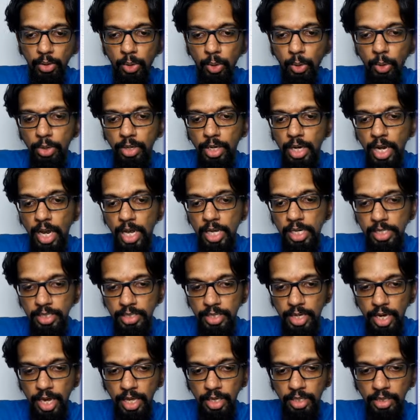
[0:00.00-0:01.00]
code
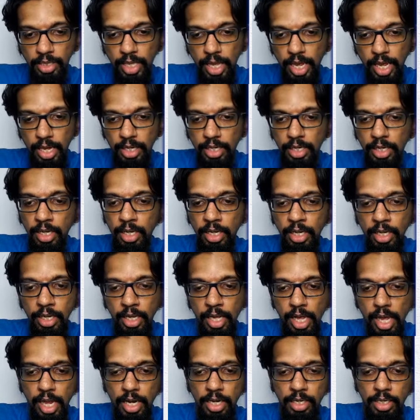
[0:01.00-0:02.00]
lines like that,
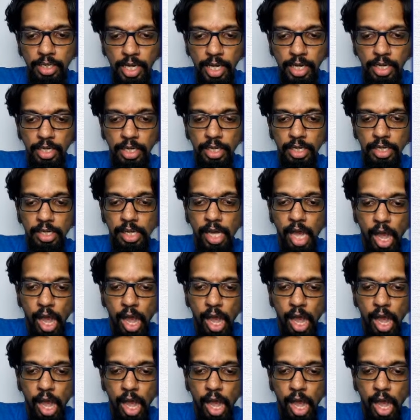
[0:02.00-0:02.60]
and then